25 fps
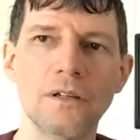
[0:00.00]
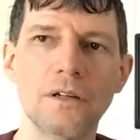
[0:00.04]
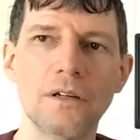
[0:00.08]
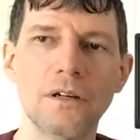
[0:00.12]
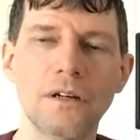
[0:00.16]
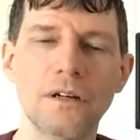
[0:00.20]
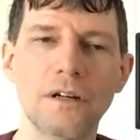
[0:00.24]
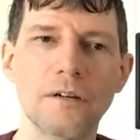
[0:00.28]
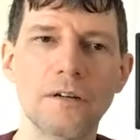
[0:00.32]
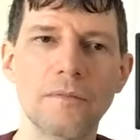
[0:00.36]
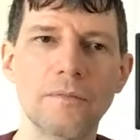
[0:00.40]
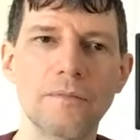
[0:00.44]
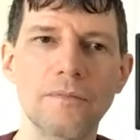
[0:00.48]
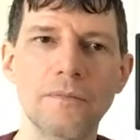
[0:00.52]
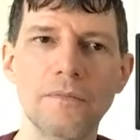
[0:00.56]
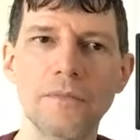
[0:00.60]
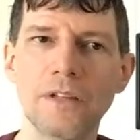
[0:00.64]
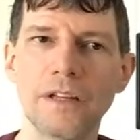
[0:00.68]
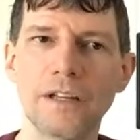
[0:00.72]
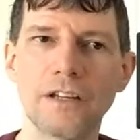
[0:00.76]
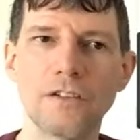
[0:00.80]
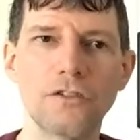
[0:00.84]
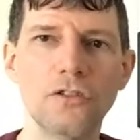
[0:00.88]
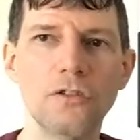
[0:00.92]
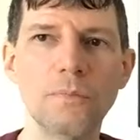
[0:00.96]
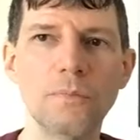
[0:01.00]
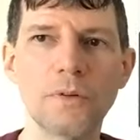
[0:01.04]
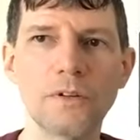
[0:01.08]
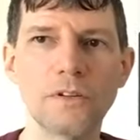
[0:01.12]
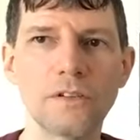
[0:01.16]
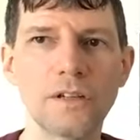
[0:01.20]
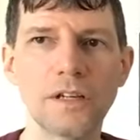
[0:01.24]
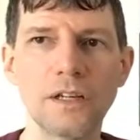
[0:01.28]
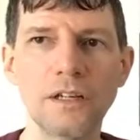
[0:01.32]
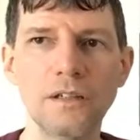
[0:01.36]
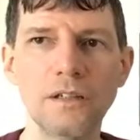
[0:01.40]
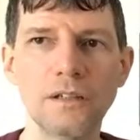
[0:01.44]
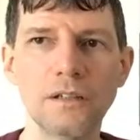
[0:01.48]
um, like
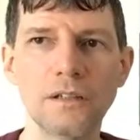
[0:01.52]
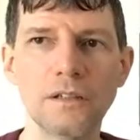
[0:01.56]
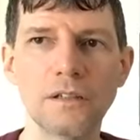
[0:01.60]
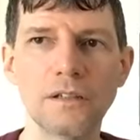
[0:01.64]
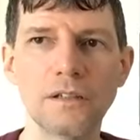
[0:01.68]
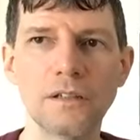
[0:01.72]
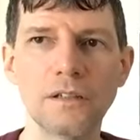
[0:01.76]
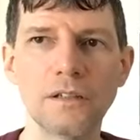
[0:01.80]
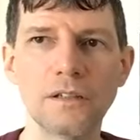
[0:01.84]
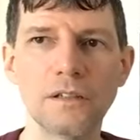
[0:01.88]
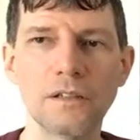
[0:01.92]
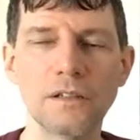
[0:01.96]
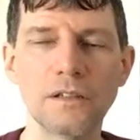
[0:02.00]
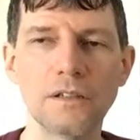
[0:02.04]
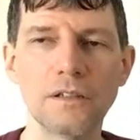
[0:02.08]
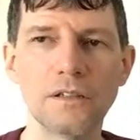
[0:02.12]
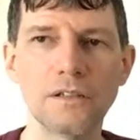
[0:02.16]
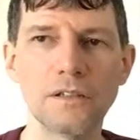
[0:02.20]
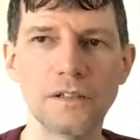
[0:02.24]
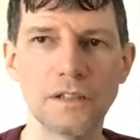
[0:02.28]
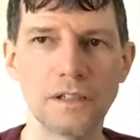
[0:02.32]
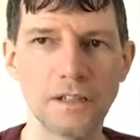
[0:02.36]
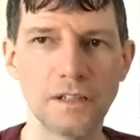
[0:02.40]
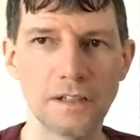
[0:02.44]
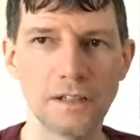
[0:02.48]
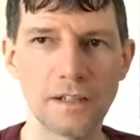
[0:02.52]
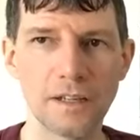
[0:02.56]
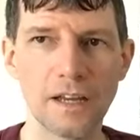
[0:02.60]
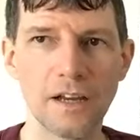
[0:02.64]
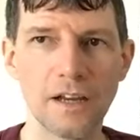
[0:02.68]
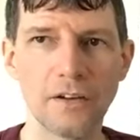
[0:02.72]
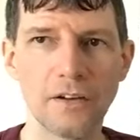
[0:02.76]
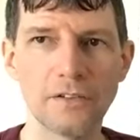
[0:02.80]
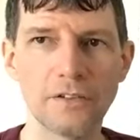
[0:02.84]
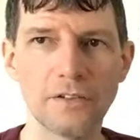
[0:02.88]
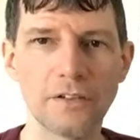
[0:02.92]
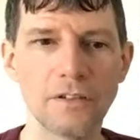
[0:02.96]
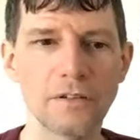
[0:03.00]
2% to get the
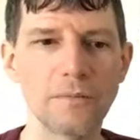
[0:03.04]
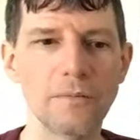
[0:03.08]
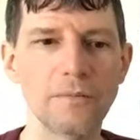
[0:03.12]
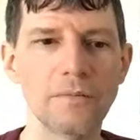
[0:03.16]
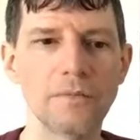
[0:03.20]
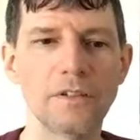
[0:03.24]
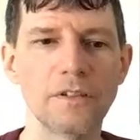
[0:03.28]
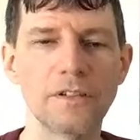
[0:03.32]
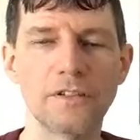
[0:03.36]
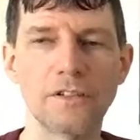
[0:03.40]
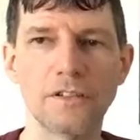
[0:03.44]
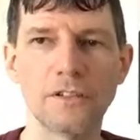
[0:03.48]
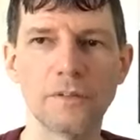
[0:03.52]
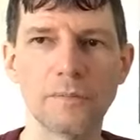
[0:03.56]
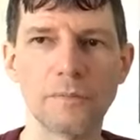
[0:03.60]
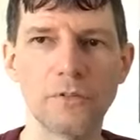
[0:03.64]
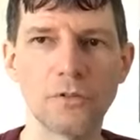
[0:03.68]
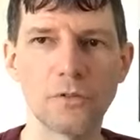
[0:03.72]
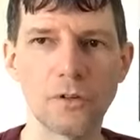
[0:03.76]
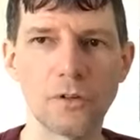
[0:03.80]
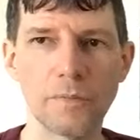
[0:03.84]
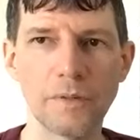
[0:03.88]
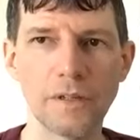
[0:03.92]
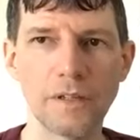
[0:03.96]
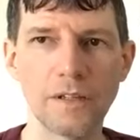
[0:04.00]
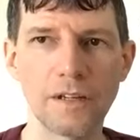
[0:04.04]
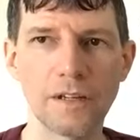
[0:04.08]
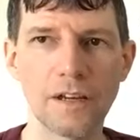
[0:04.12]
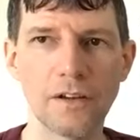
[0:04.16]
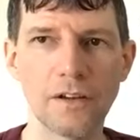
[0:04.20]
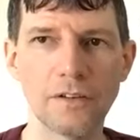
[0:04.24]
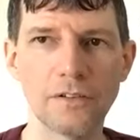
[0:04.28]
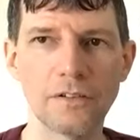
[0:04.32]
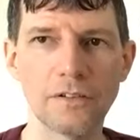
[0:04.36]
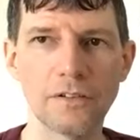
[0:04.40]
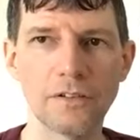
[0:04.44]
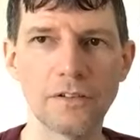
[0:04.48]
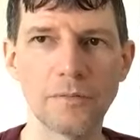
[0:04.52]
calcium. This is absorbing the
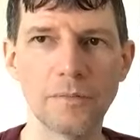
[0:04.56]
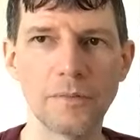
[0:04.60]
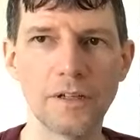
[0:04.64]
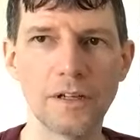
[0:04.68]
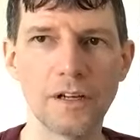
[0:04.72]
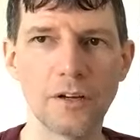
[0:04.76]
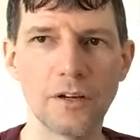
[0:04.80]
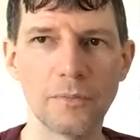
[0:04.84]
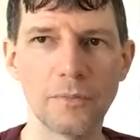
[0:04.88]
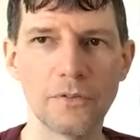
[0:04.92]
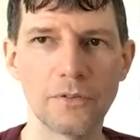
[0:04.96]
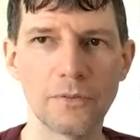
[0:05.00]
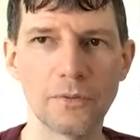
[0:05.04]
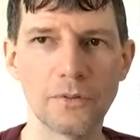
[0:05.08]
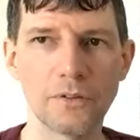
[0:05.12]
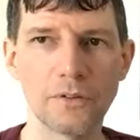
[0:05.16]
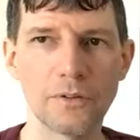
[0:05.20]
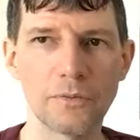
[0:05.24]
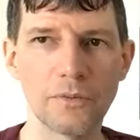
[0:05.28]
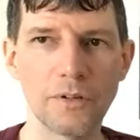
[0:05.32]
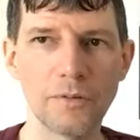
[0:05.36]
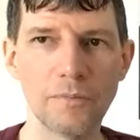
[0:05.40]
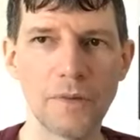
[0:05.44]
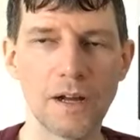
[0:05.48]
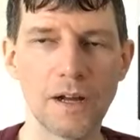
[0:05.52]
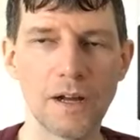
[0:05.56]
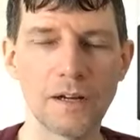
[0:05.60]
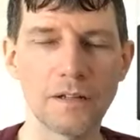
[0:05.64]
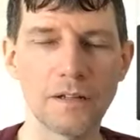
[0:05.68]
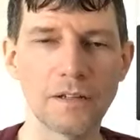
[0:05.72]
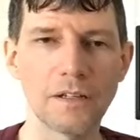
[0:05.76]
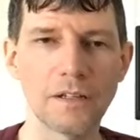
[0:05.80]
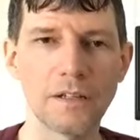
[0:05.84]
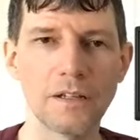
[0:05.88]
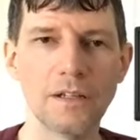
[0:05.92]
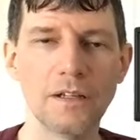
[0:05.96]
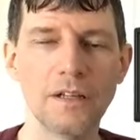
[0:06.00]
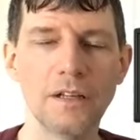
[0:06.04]
calcium and helps with the
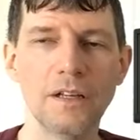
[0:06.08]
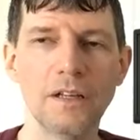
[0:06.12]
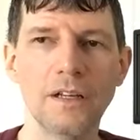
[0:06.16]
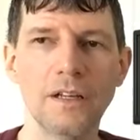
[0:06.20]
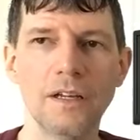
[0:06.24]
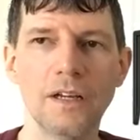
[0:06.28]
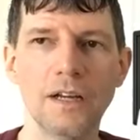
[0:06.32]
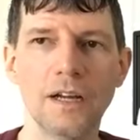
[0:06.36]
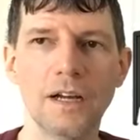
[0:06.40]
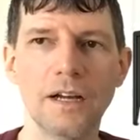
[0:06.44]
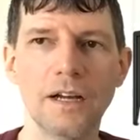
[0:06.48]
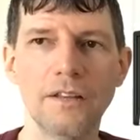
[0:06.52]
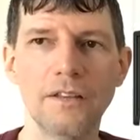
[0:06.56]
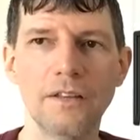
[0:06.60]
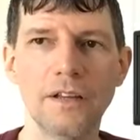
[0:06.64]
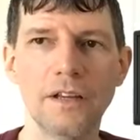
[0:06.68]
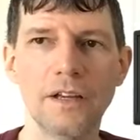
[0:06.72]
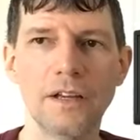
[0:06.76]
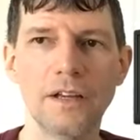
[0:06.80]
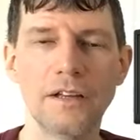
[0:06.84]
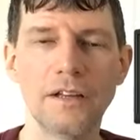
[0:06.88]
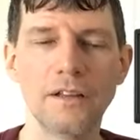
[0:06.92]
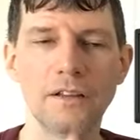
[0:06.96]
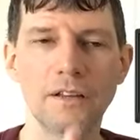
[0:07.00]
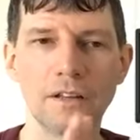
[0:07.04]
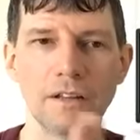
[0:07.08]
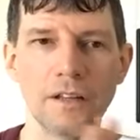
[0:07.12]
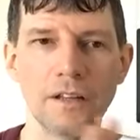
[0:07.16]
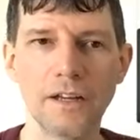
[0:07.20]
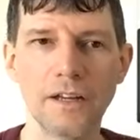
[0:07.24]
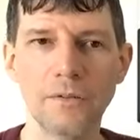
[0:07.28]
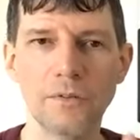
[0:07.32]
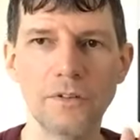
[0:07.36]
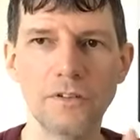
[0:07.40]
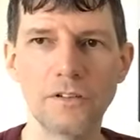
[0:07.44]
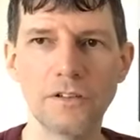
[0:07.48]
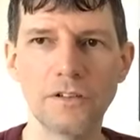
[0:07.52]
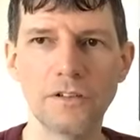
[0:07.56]
remodeling. And then the
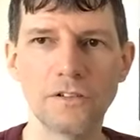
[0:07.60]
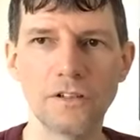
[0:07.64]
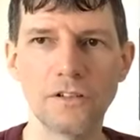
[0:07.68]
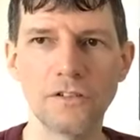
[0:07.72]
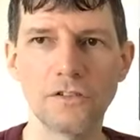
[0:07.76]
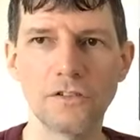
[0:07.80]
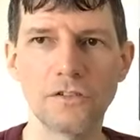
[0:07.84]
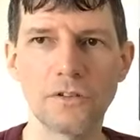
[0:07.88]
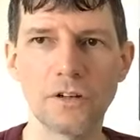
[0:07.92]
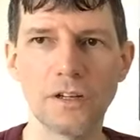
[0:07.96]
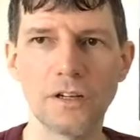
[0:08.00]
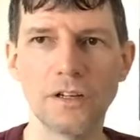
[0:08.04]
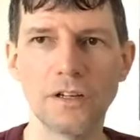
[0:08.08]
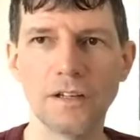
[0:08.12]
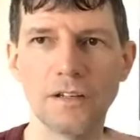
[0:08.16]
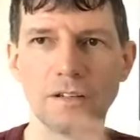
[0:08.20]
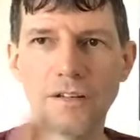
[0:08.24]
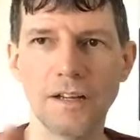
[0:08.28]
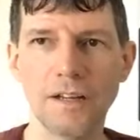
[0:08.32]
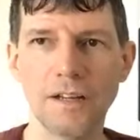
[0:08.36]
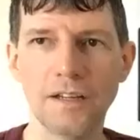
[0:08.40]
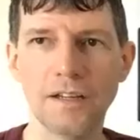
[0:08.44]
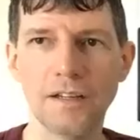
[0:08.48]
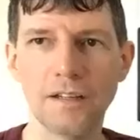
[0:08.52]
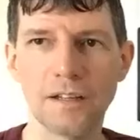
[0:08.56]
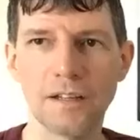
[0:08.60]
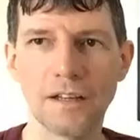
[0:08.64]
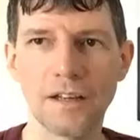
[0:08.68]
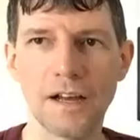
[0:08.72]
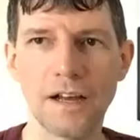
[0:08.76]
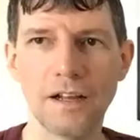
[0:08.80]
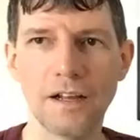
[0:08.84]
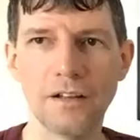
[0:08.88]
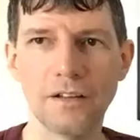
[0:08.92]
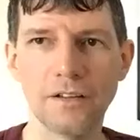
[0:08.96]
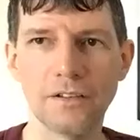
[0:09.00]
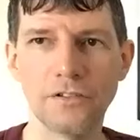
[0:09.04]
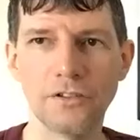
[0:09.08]
light resistance training and taking the
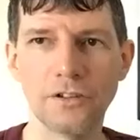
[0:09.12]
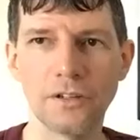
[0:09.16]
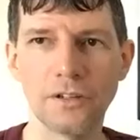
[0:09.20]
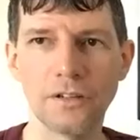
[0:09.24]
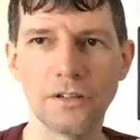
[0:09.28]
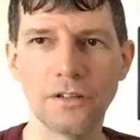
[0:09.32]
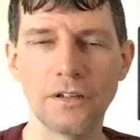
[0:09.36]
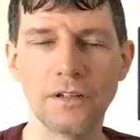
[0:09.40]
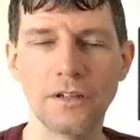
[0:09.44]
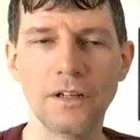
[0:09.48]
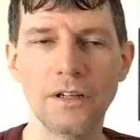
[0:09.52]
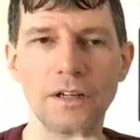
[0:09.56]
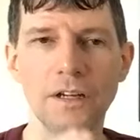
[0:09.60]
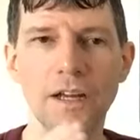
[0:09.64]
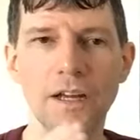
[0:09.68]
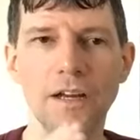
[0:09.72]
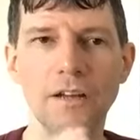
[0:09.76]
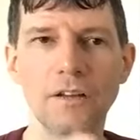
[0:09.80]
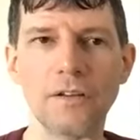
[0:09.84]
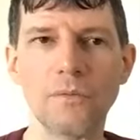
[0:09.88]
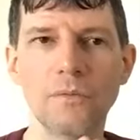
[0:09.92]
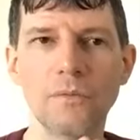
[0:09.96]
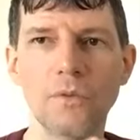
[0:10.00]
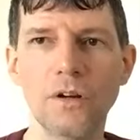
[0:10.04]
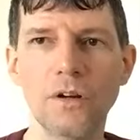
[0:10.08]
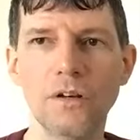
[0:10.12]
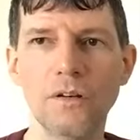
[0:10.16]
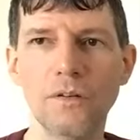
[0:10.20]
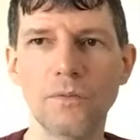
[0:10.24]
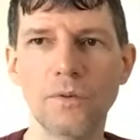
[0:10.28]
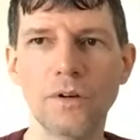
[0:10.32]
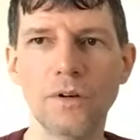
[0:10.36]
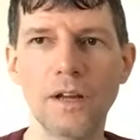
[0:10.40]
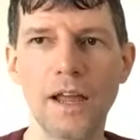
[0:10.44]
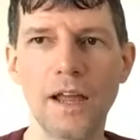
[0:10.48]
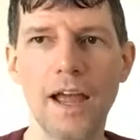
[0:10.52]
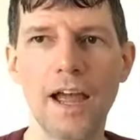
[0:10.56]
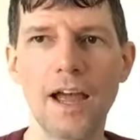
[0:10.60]
collagen. And then what,
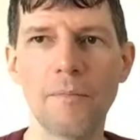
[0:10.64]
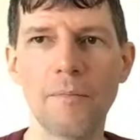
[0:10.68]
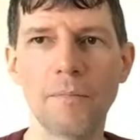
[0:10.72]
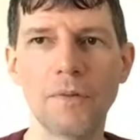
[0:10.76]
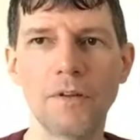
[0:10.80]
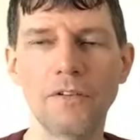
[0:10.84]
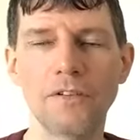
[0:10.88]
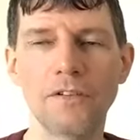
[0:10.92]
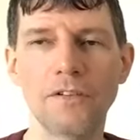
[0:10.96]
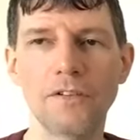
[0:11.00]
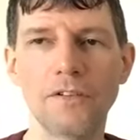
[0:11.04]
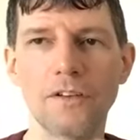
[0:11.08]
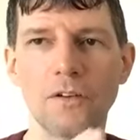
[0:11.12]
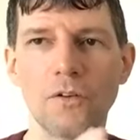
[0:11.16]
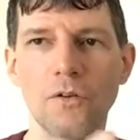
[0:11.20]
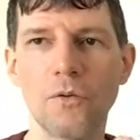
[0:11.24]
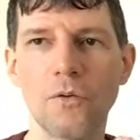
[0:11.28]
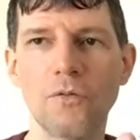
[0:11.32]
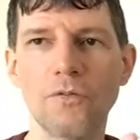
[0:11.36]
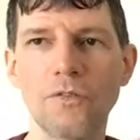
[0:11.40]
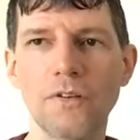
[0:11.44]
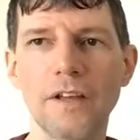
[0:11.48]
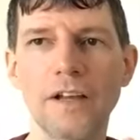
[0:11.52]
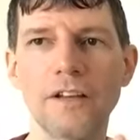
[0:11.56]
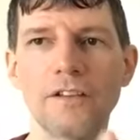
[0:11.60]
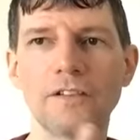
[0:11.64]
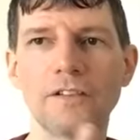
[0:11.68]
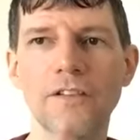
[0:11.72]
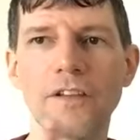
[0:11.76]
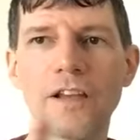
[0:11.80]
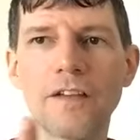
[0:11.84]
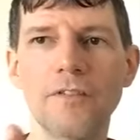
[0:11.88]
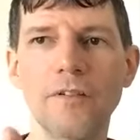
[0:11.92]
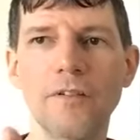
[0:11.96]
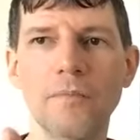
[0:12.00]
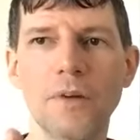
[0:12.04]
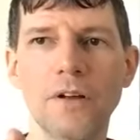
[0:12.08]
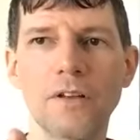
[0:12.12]
what happens is over that
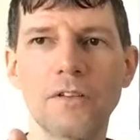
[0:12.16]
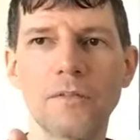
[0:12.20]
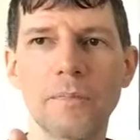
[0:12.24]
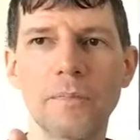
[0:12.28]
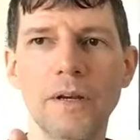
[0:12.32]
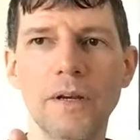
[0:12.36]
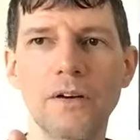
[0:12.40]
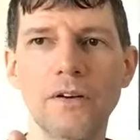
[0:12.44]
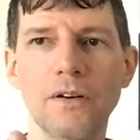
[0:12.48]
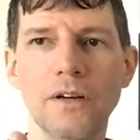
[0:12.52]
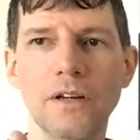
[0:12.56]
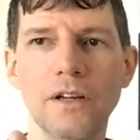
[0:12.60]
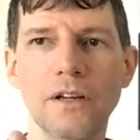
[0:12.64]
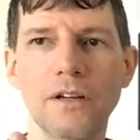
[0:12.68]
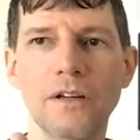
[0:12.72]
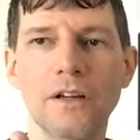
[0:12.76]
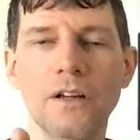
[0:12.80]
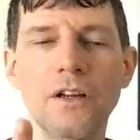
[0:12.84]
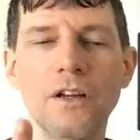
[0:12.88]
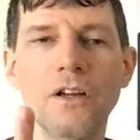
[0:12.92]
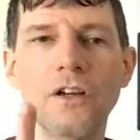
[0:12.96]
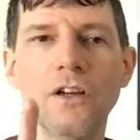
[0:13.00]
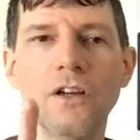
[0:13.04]
seven month period,